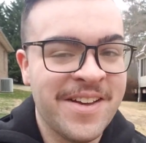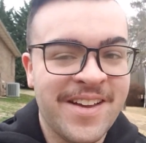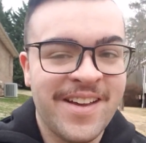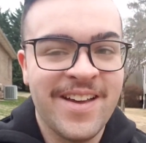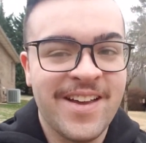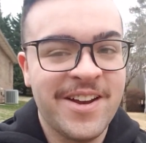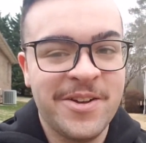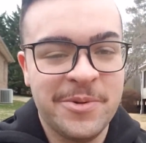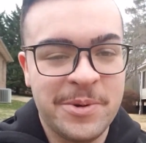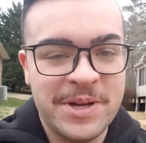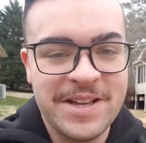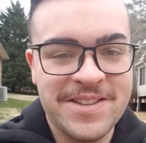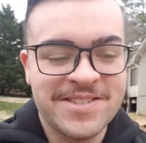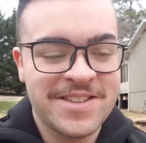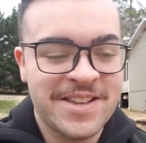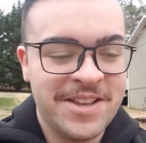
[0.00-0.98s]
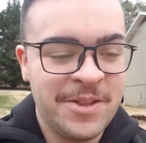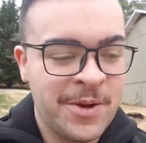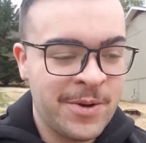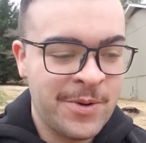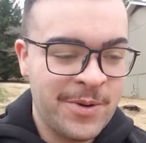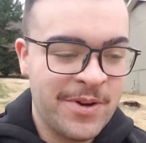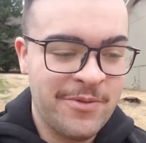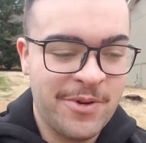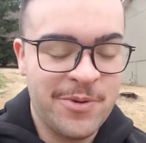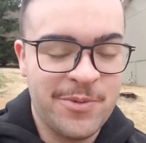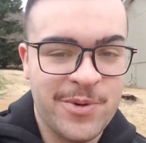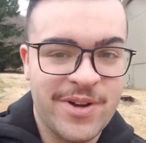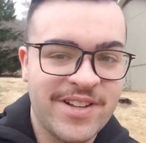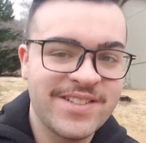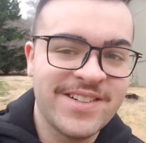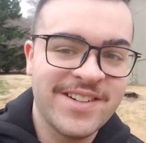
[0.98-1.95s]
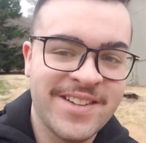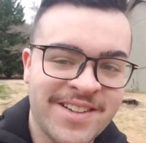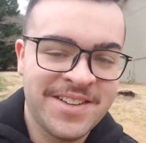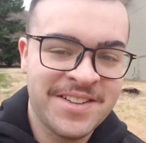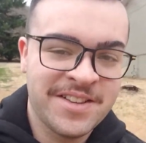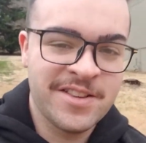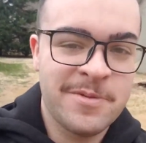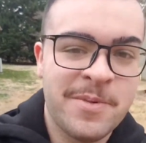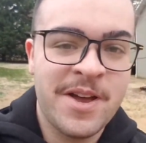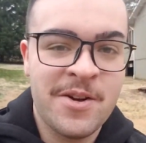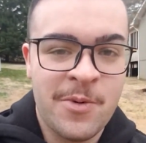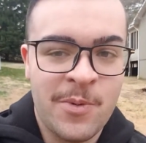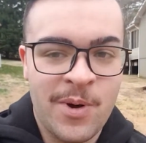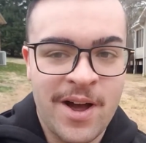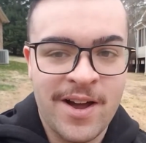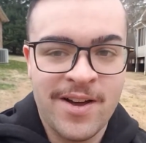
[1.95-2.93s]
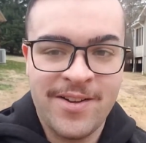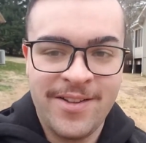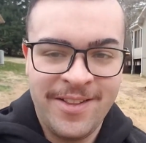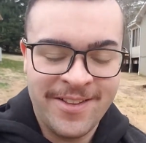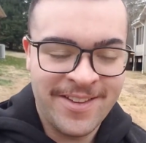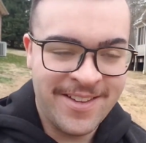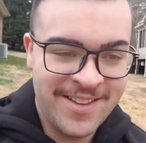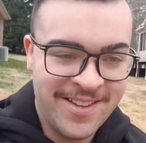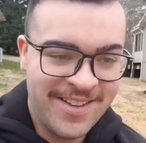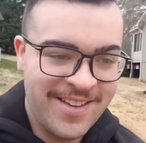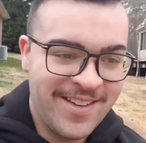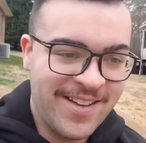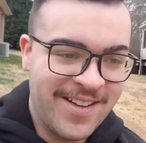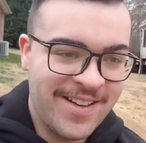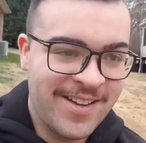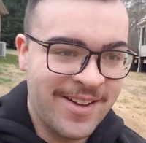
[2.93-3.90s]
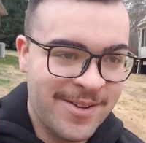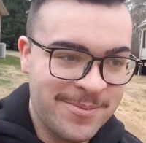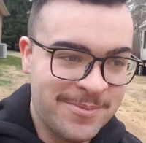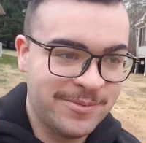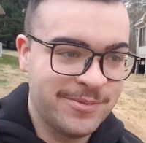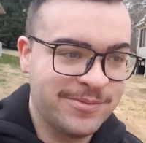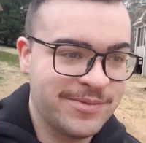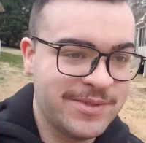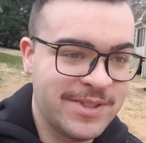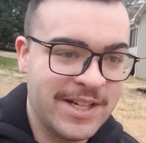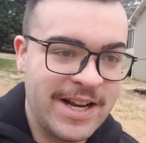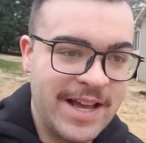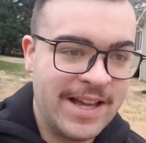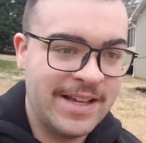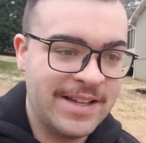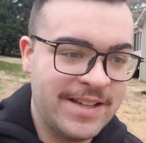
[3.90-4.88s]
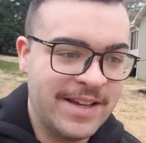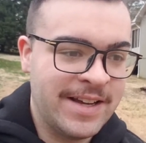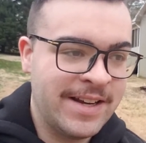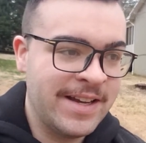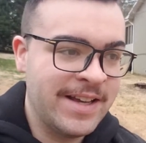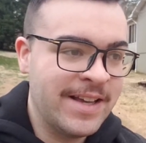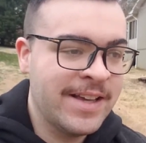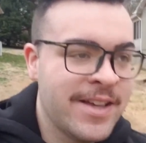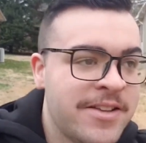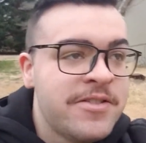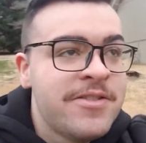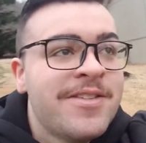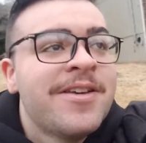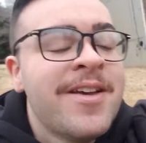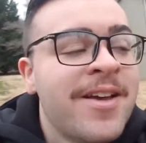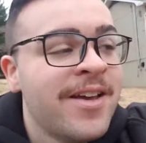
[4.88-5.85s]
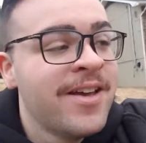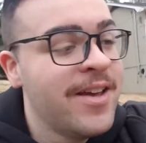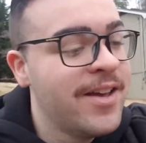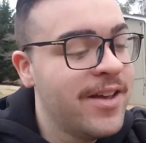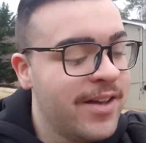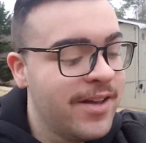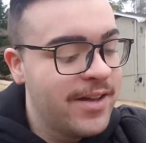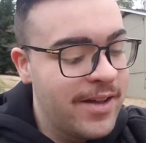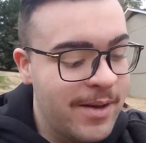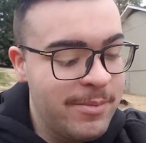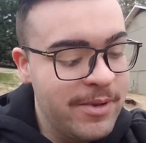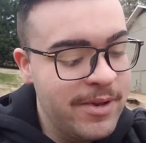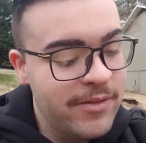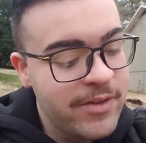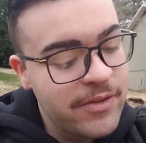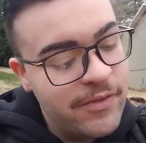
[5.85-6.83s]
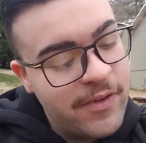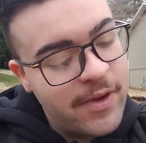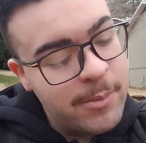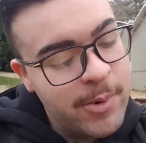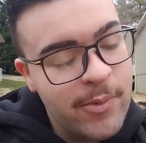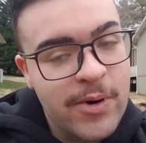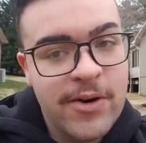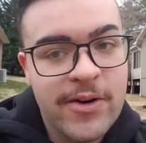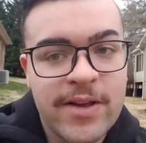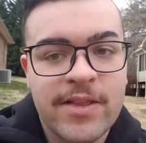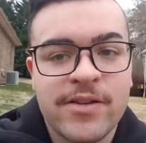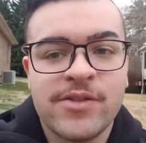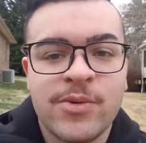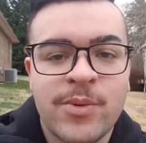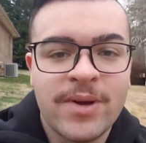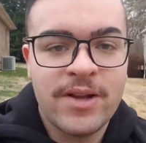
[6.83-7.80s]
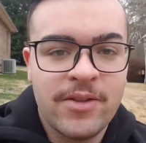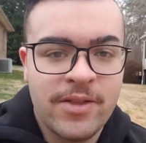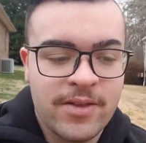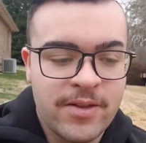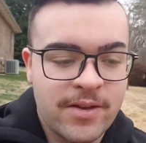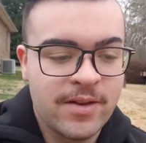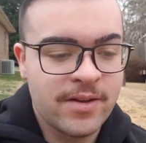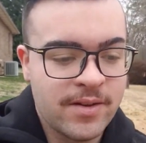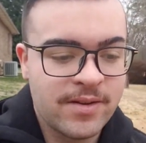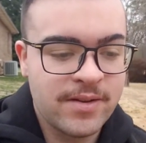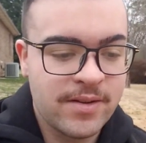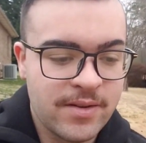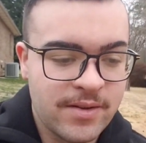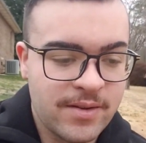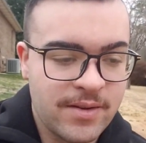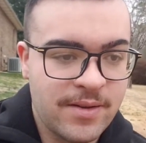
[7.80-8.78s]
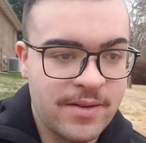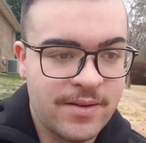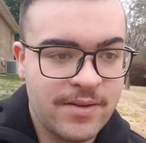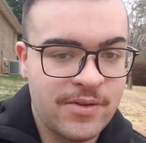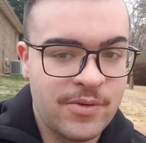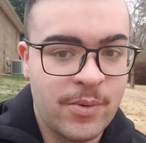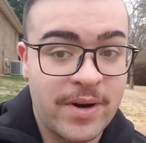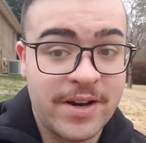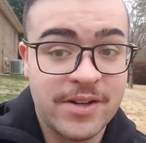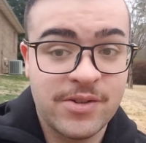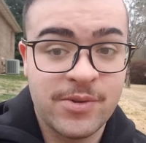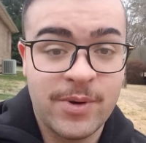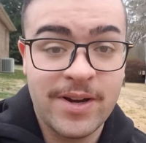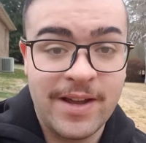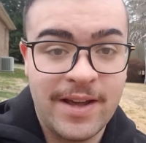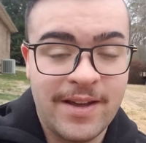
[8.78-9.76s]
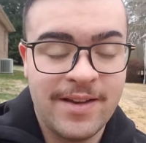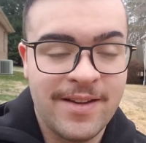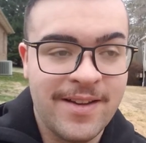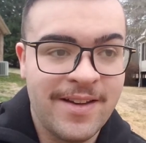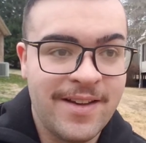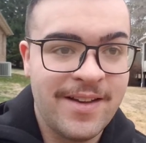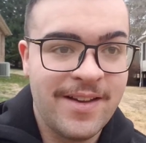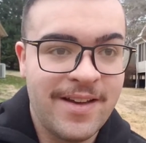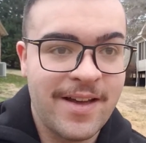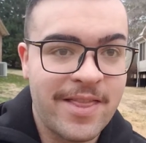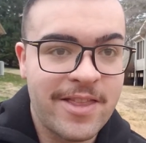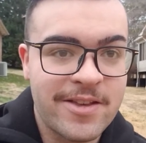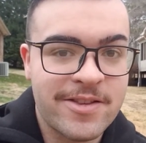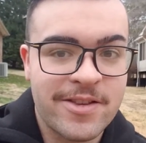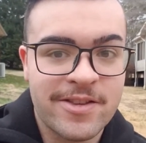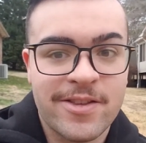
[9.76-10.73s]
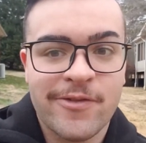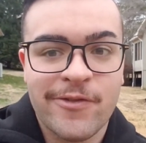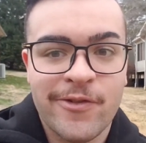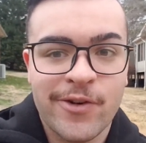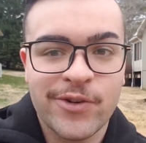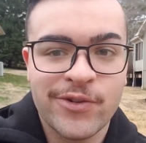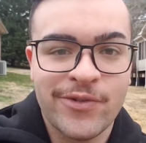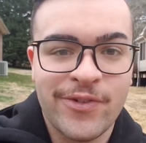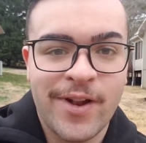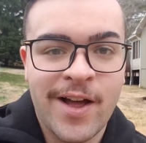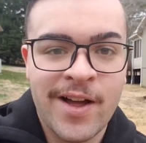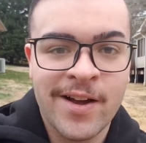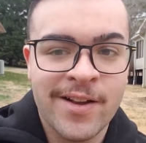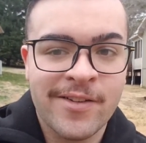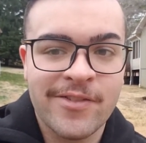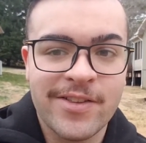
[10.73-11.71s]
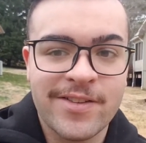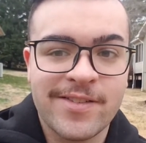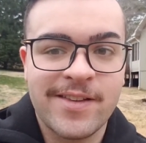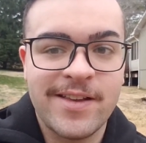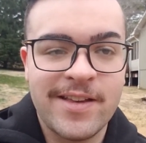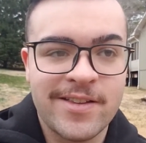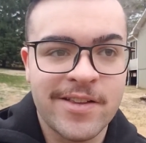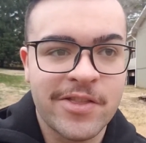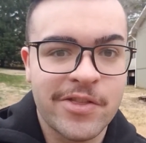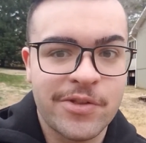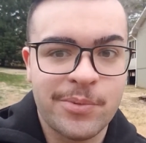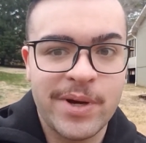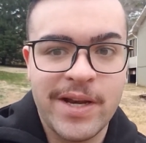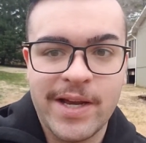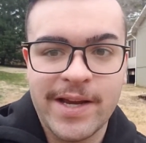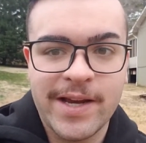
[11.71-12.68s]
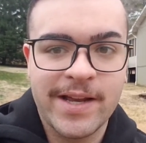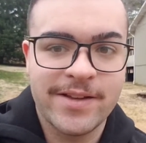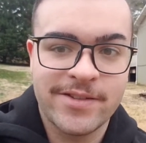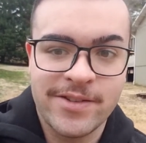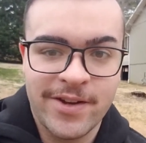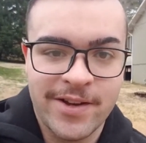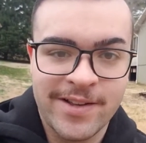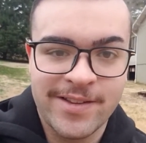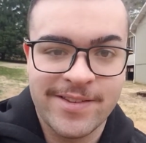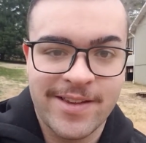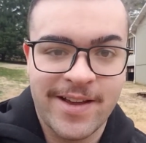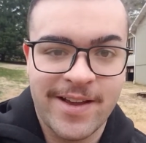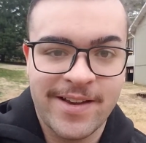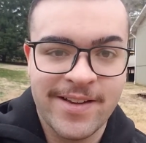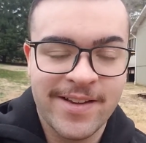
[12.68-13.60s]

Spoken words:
Anyways, hello everyone. It's been a while. Today it is, I believe it's February the 12th, 2020, and this is the first vlog of the season 3, I guess you can say.